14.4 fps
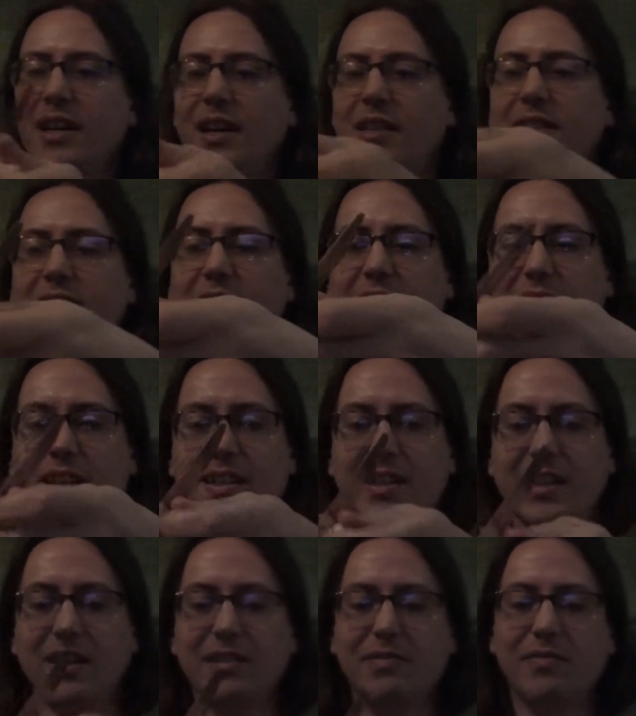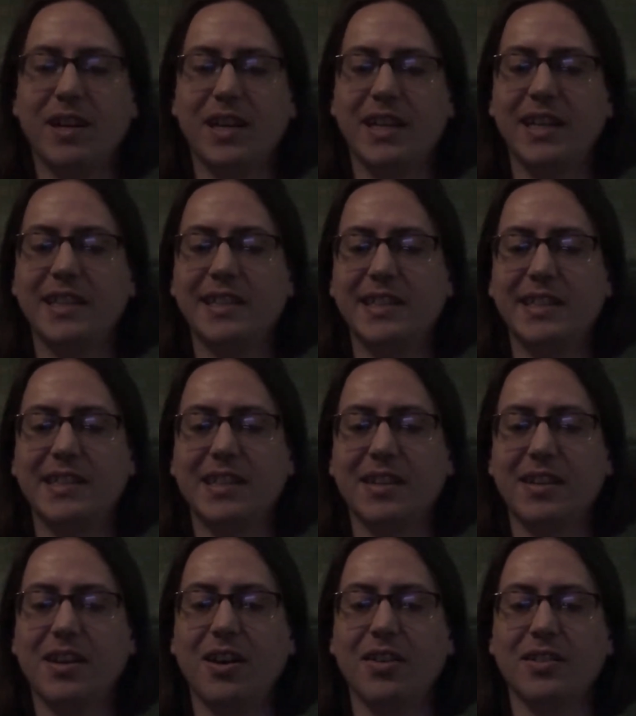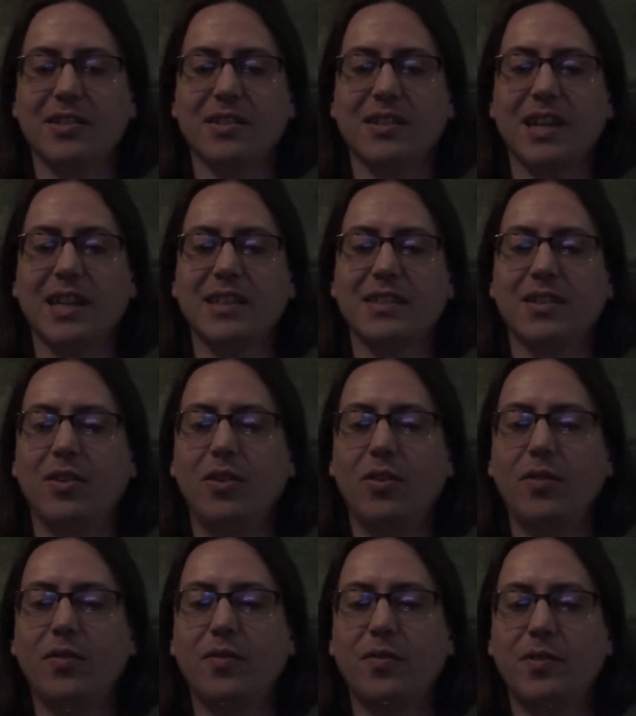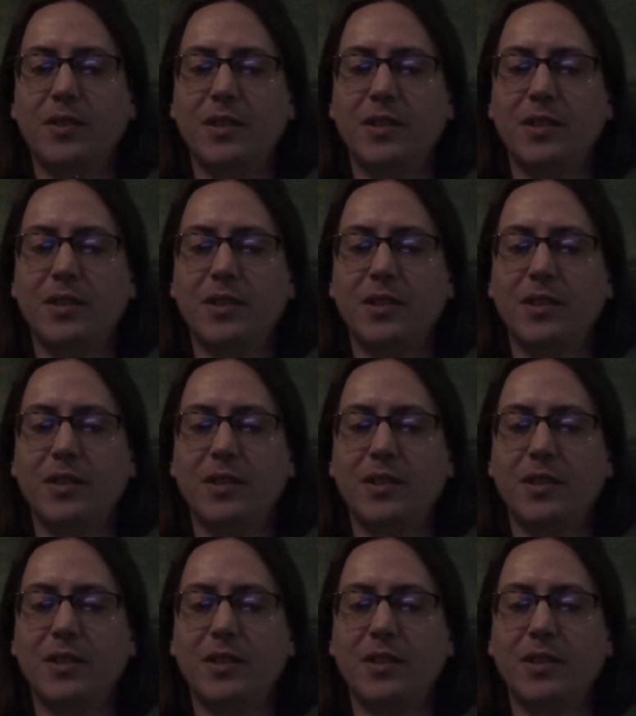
And again, you know, it's fairly easy to cut that off